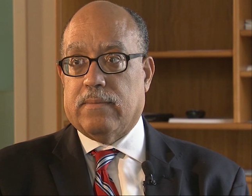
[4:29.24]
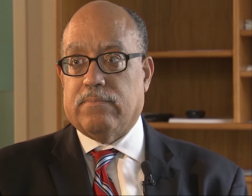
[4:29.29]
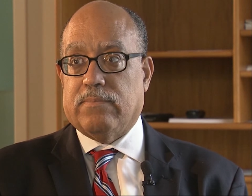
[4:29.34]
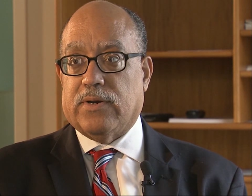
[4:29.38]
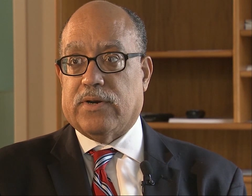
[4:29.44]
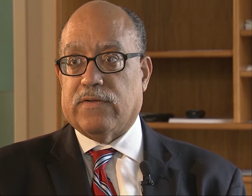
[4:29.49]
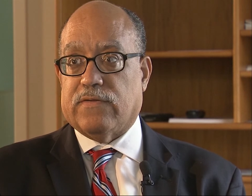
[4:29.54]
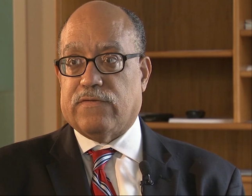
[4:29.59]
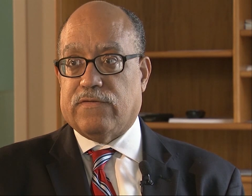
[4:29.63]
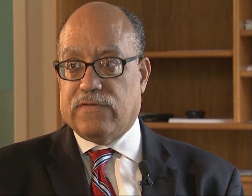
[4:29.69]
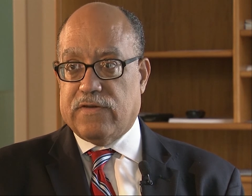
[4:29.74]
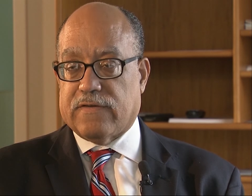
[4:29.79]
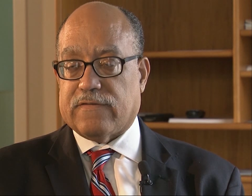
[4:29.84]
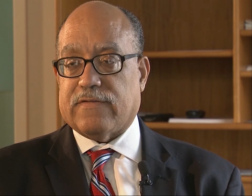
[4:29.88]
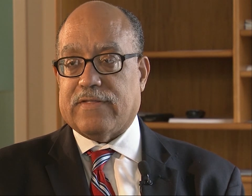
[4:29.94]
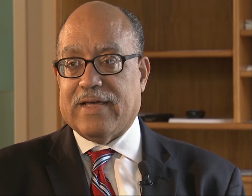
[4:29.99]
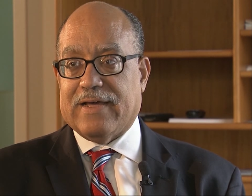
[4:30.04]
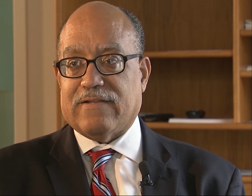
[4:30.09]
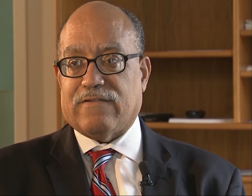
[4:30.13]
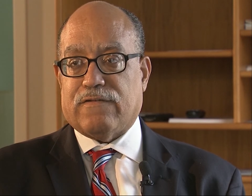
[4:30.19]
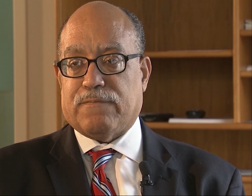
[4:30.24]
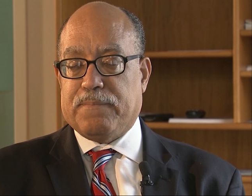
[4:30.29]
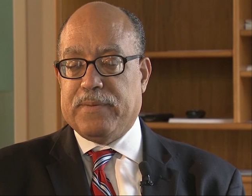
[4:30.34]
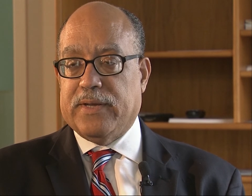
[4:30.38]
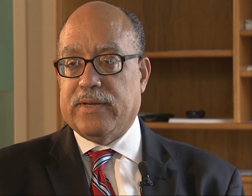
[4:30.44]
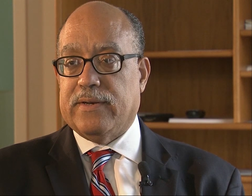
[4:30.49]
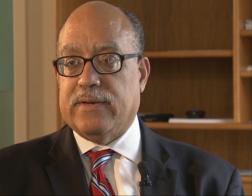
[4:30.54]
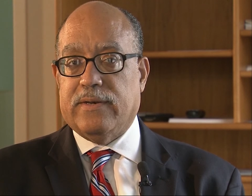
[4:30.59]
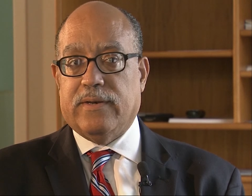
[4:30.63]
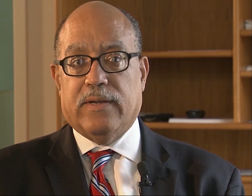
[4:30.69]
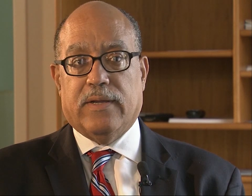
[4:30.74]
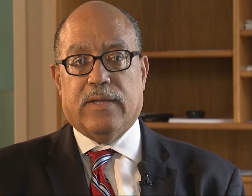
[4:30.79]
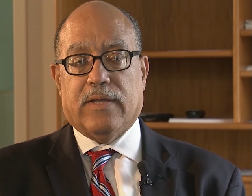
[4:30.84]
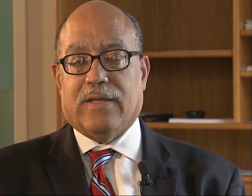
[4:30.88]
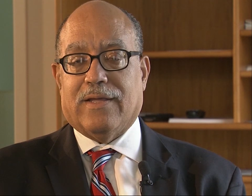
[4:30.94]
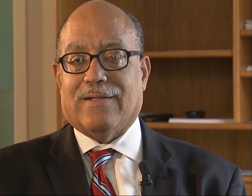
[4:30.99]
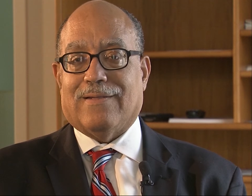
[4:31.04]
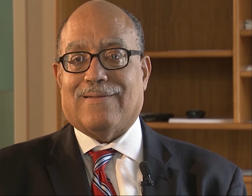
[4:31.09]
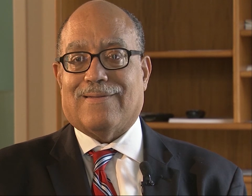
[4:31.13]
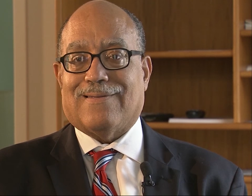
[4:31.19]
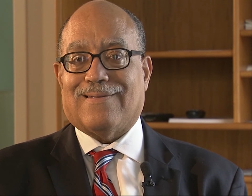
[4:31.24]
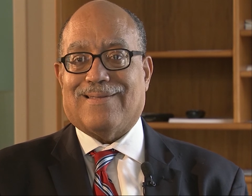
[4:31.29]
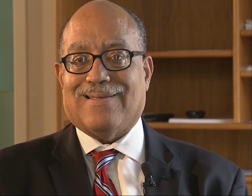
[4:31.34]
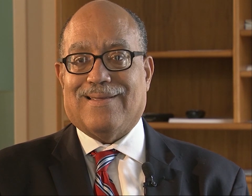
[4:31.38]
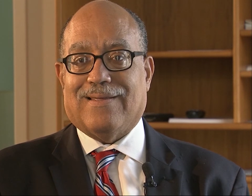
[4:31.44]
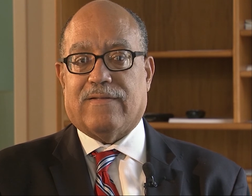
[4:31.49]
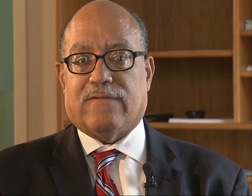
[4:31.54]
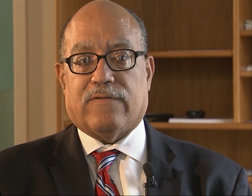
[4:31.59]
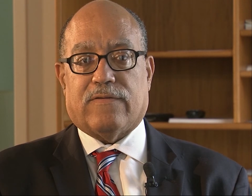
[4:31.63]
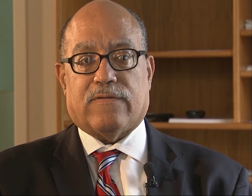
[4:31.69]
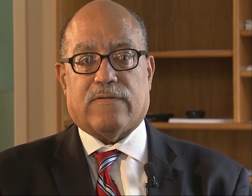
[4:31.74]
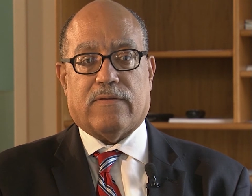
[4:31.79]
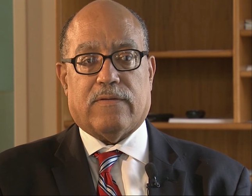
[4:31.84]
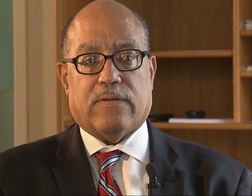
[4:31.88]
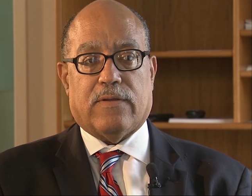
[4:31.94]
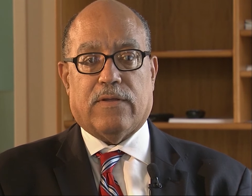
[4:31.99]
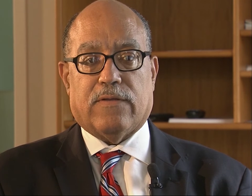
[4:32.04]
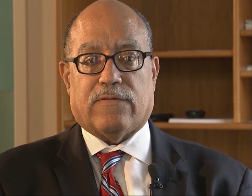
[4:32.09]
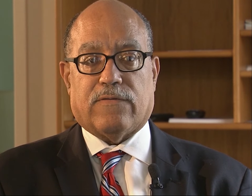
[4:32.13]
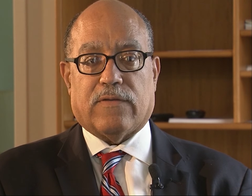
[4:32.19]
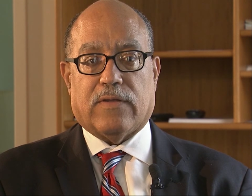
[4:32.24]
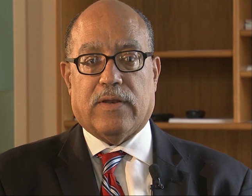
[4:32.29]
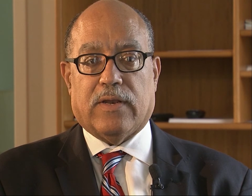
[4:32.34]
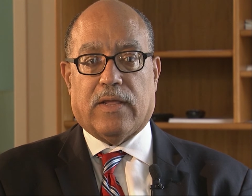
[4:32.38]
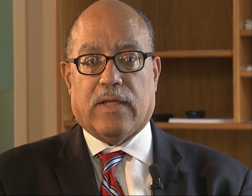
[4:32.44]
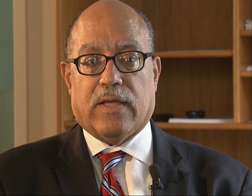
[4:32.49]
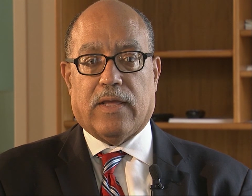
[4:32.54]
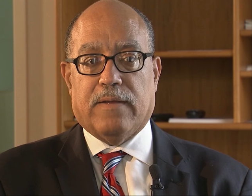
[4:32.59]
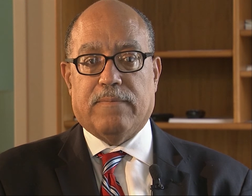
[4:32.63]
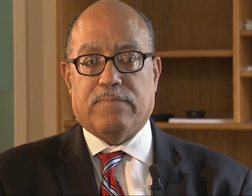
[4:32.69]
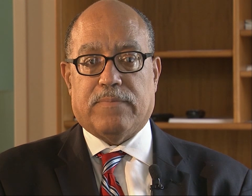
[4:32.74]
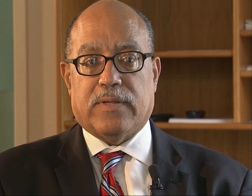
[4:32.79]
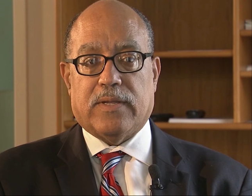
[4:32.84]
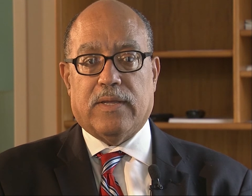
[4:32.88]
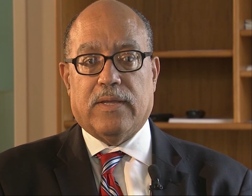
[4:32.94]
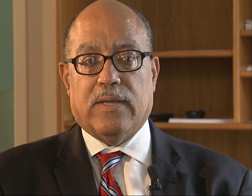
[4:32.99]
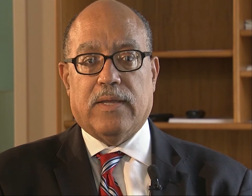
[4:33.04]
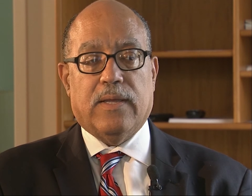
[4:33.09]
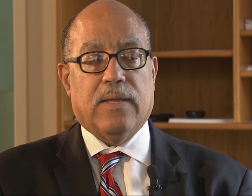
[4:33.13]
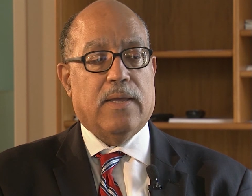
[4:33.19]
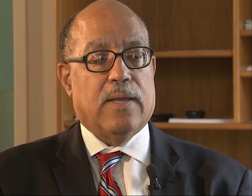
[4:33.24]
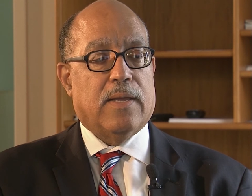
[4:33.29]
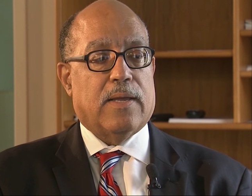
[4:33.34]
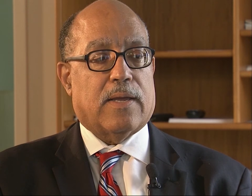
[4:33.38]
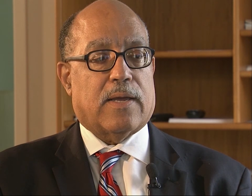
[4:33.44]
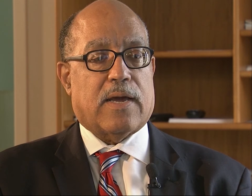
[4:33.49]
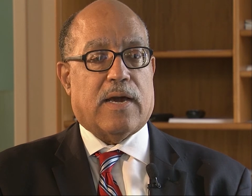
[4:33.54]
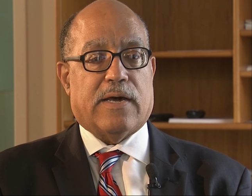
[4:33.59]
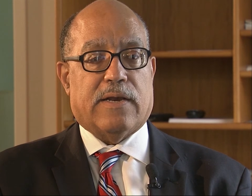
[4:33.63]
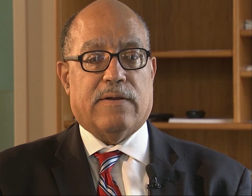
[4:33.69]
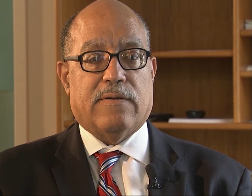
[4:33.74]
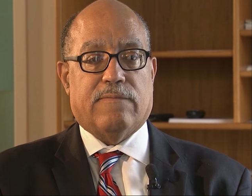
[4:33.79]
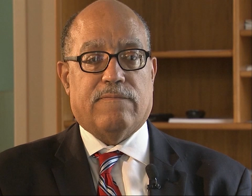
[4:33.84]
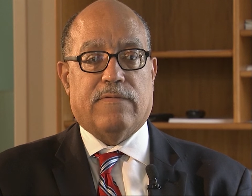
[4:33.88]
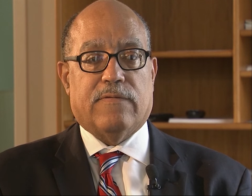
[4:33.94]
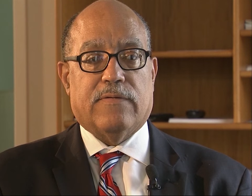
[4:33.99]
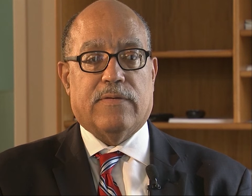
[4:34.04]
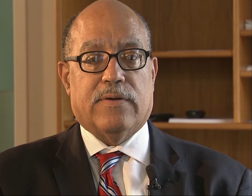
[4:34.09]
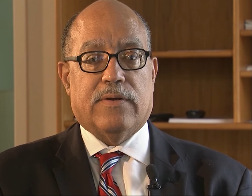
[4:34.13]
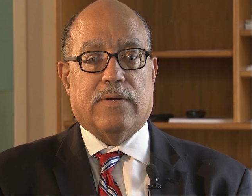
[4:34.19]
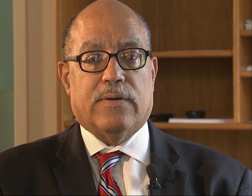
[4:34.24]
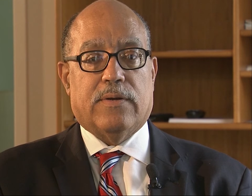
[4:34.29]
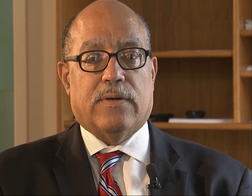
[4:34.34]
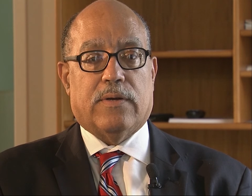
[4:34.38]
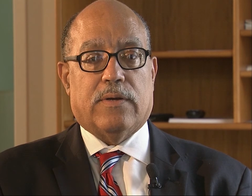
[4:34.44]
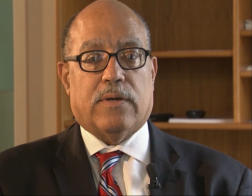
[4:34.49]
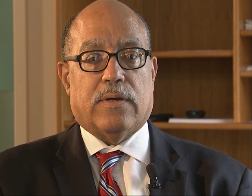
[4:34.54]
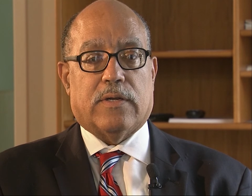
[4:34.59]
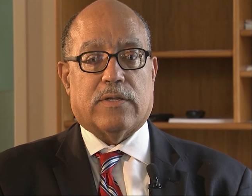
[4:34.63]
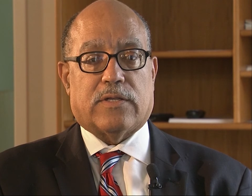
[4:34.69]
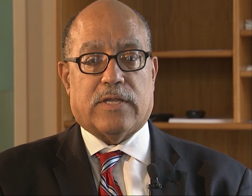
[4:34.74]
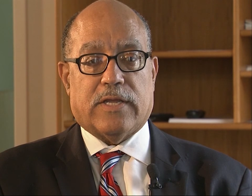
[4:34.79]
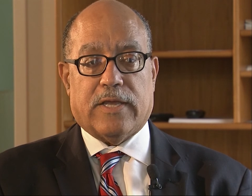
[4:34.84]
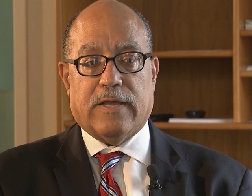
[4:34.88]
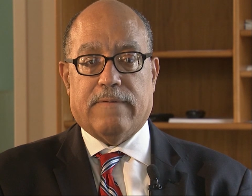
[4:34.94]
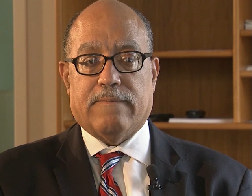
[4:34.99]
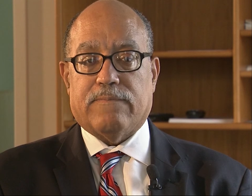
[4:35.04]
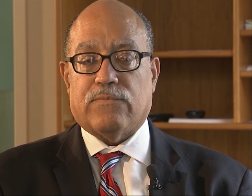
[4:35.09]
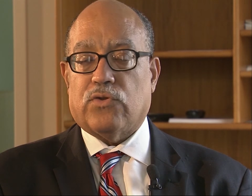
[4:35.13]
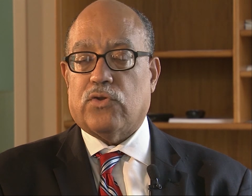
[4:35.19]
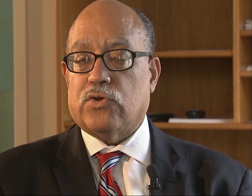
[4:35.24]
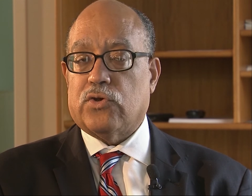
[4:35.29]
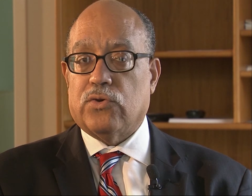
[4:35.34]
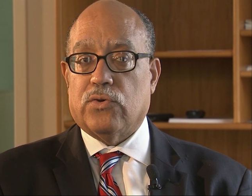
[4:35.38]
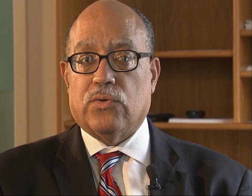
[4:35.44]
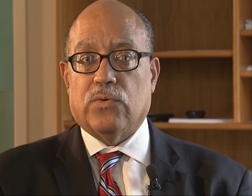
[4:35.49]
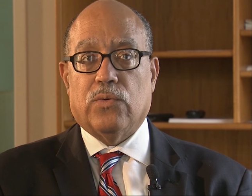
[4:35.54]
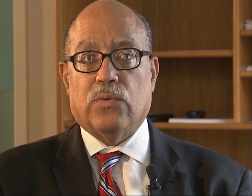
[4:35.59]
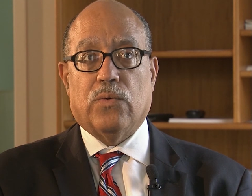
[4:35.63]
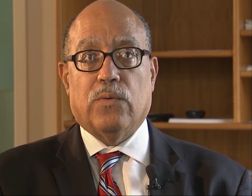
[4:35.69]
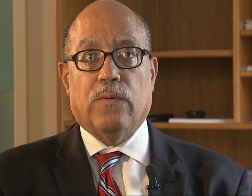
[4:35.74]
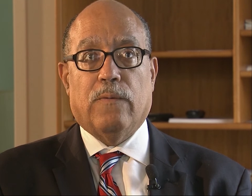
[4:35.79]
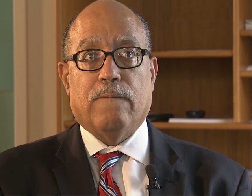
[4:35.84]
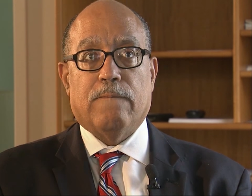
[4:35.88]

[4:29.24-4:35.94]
but it's just that spin. It's an empty kind of attempt to